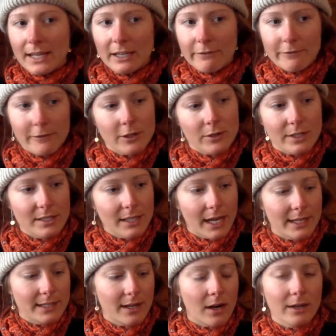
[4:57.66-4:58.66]
if you
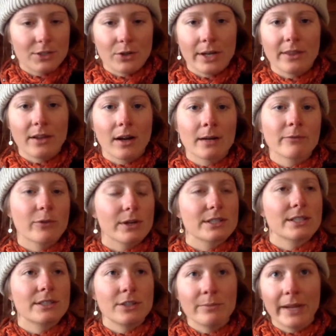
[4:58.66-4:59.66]
decide to join the armed
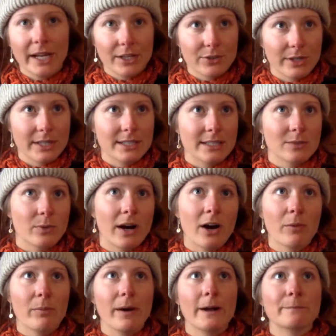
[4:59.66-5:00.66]
forces you make a choice as
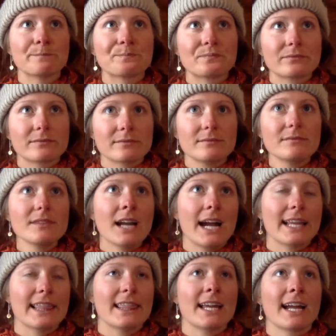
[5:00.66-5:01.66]
well. But
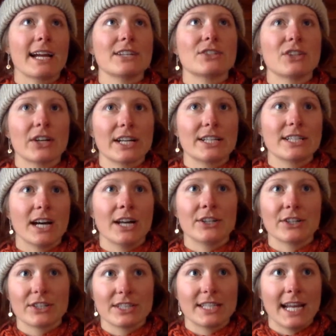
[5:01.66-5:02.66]
I think I started to
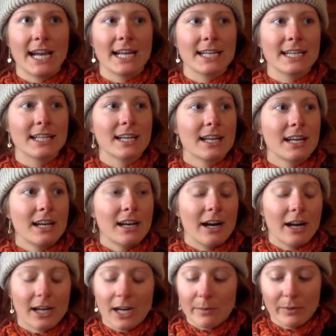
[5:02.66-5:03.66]
understand
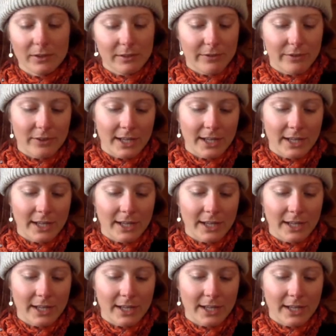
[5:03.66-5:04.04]
a couple of